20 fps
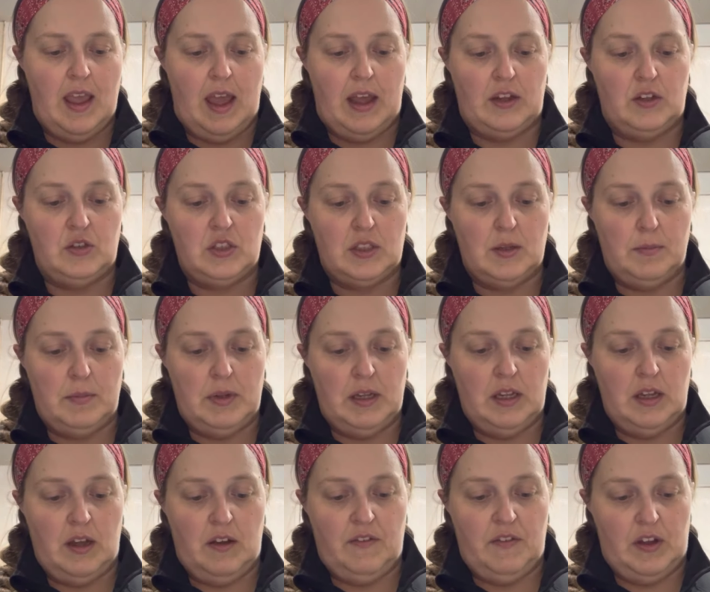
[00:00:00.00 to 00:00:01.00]
I used to be
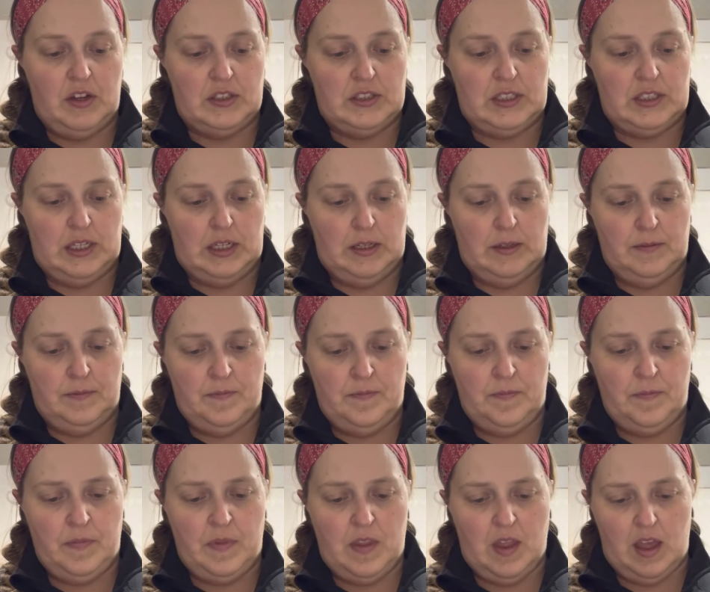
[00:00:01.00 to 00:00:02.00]
a Pharisee.
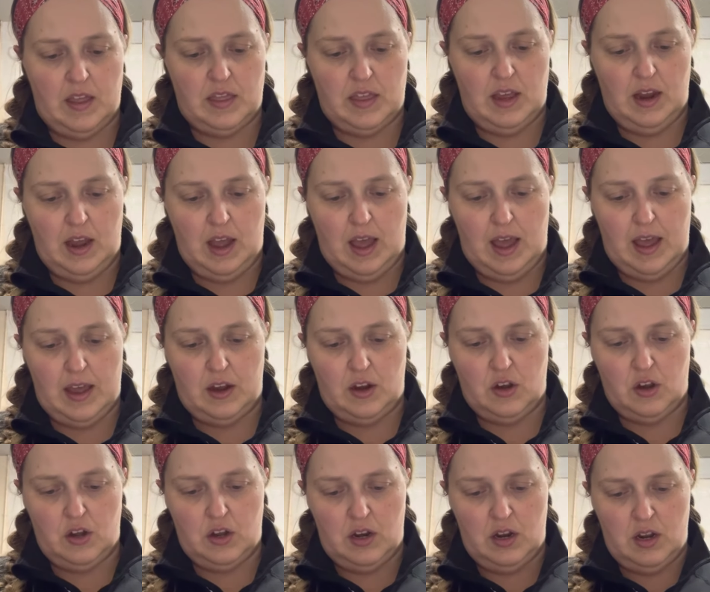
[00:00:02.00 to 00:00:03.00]
I think I
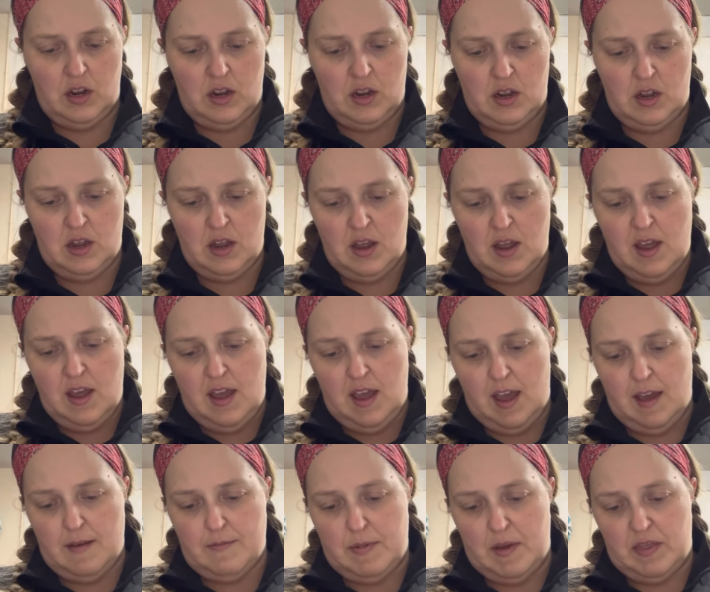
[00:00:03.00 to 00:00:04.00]
could
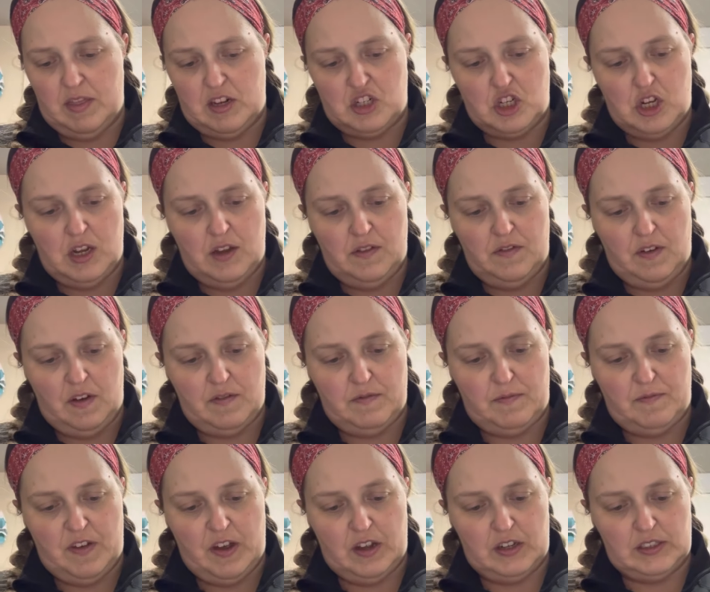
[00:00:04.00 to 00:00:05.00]
have been the chief of
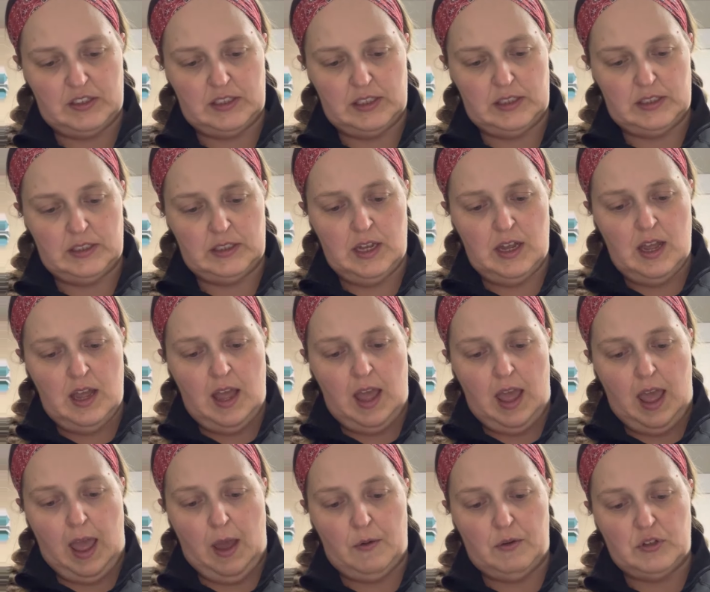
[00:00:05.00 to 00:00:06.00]
Pharisees.
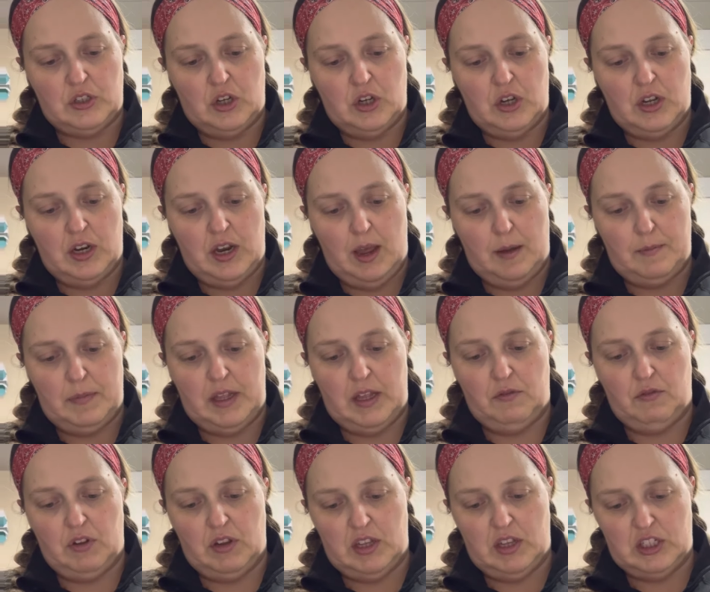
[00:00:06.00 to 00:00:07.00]
I was good at being
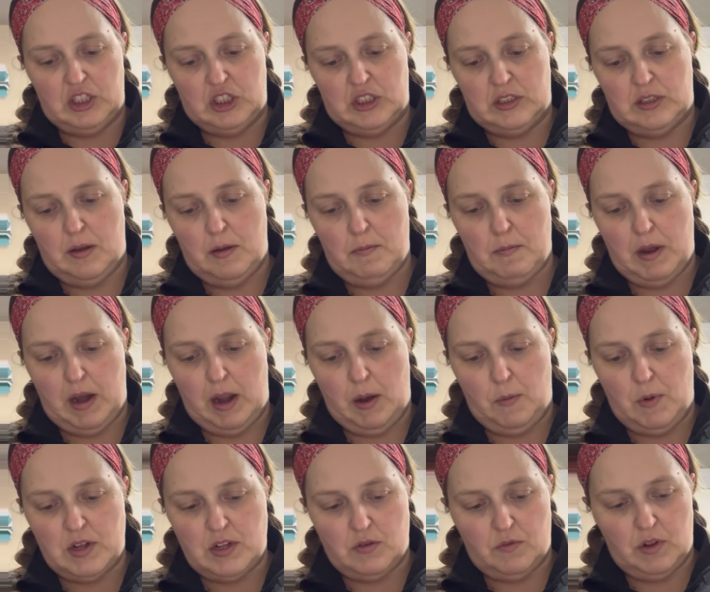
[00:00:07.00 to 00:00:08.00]
religious, but I
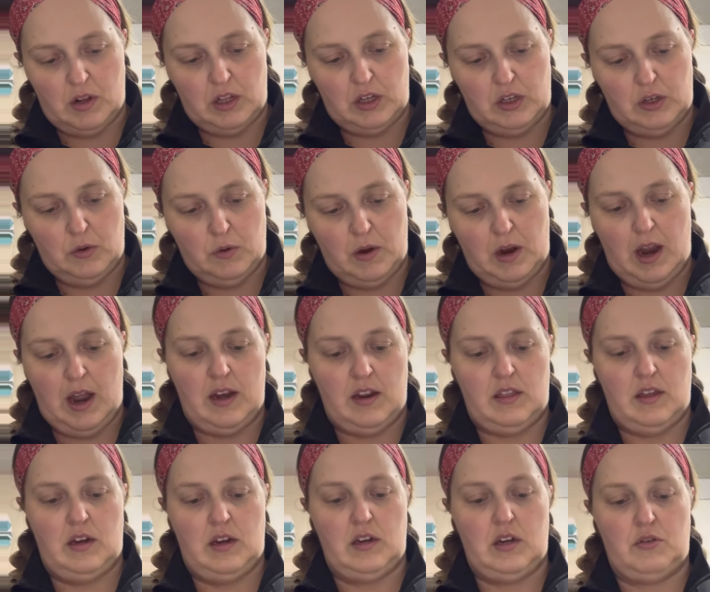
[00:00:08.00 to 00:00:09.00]
wasn't really doing
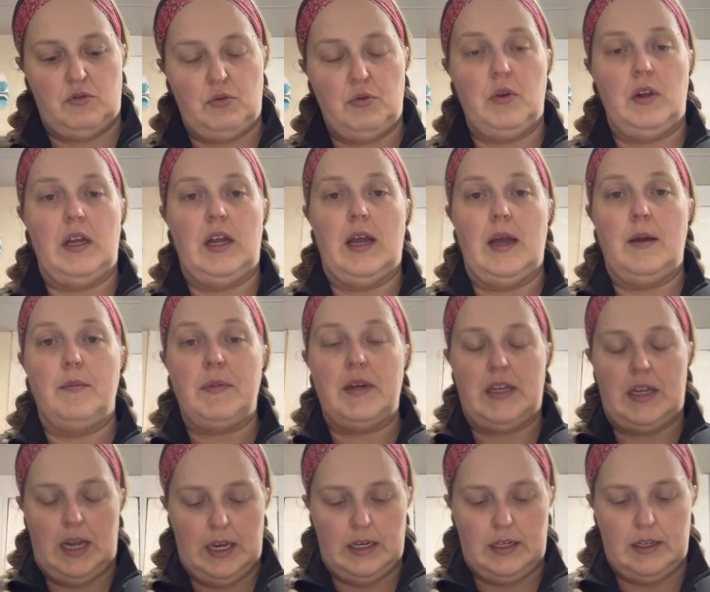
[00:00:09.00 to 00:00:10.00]
anything to truly
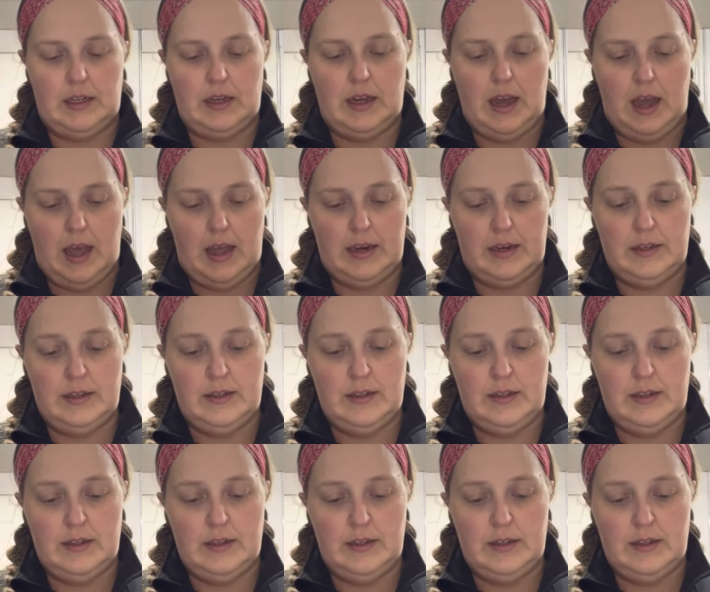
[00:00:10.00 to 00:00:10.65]
imitate God.